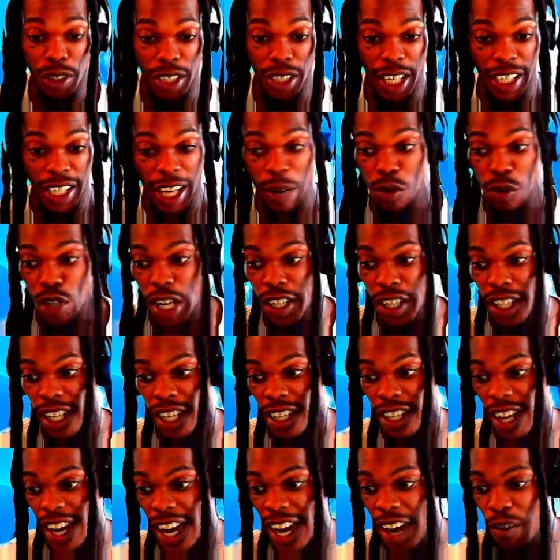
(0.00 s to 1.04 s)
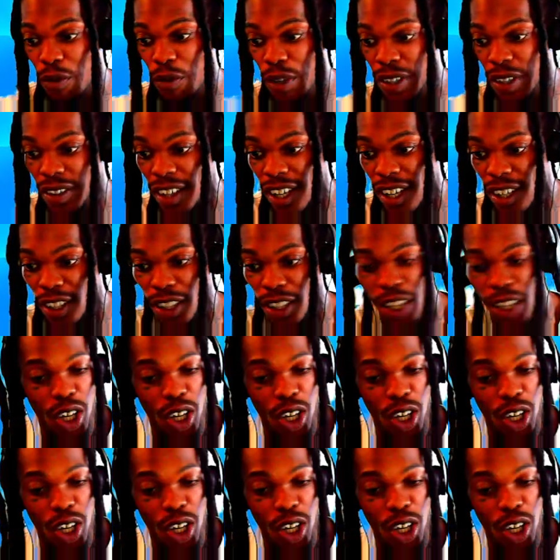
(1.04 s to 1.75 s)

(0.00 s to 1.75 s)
Like I'm trying to get everything